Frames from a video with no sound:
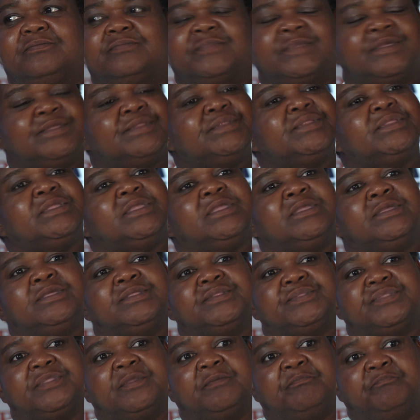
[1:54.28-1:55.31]
this
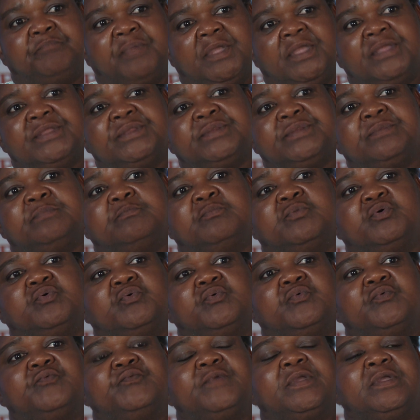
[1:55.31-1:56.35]
is the best
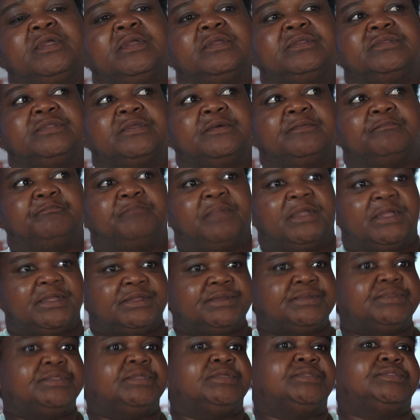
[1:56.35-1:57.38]
move and the
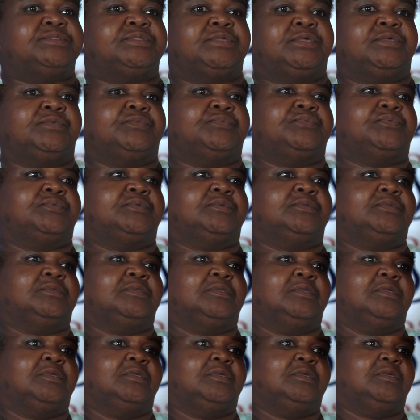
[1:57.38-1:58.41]
best decision
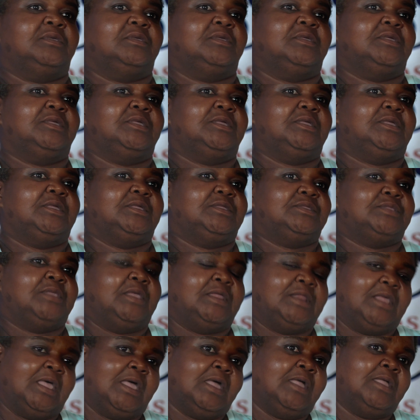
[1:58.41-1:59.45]

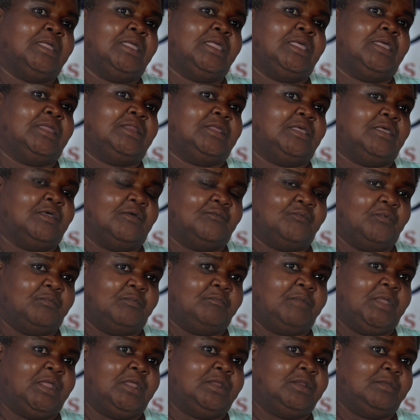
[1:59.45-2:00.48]
that I had ever
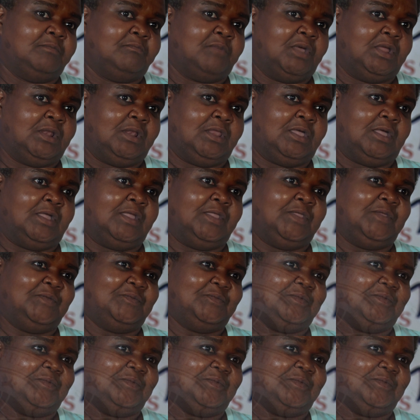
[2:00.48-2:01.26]
made in my life.